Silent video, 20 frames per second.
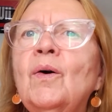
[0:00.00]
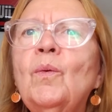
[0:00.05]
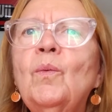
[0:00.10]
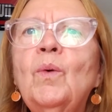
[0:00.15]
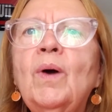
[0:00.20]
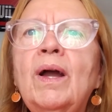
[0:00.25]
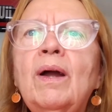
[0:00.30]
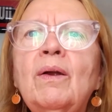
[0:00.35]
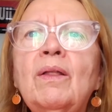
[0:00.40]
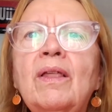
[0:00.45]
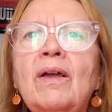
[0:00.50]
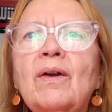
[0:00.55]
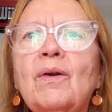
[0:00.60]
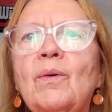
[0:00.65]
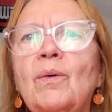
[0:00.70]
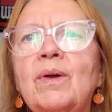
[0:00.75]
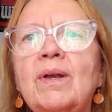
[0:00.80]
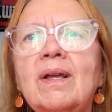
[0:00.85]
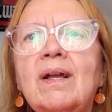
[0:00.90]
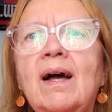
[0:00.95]
where they're
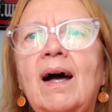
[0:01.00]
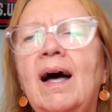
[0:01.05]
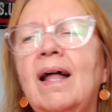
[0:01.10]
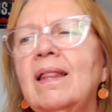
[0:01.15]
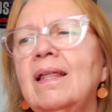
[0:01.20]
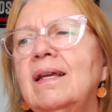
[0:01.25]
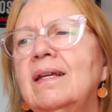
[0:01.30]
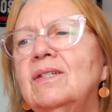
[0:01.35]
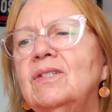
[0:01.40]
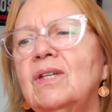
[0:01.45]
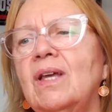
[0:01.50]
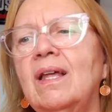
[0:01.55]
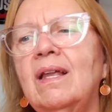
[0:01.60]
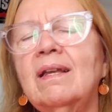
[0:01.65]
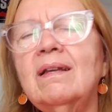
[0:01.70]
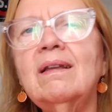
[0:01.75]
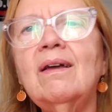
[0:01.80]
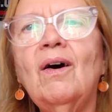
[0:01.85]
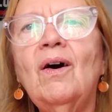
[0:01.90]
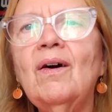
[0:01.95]
going to college
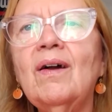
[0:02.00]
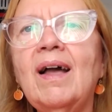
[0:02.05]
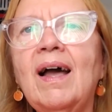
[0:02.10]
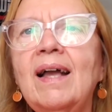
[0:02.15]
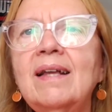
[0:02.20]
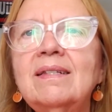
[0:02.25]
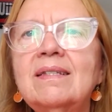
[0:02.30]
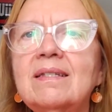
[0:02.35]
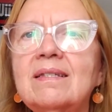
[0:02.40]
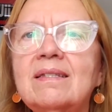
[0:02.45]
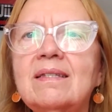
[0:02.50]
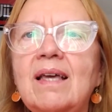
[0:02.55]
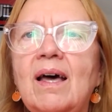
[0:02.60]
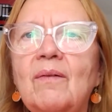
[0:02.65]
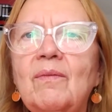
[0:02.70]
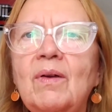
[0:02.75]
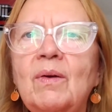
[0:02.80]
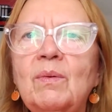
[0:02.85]
and all kinds of stuff.